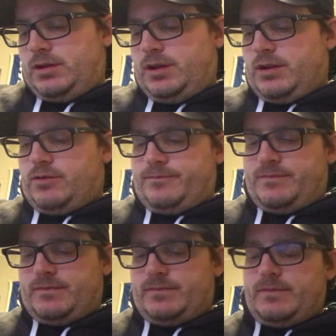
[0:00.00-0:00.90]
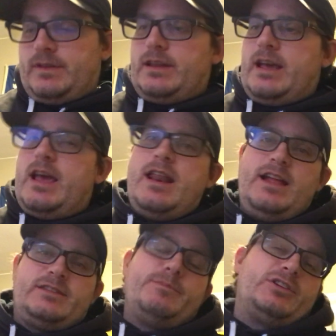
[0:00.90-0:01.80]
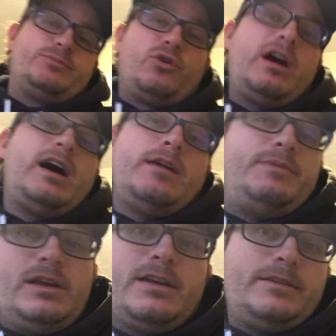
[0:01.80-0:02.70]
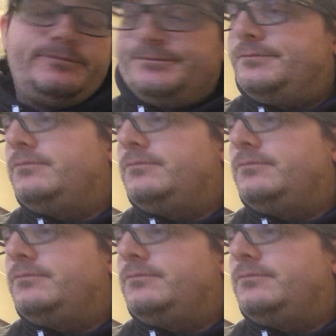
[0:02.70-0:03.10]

You know, and it's much more eye-appealing.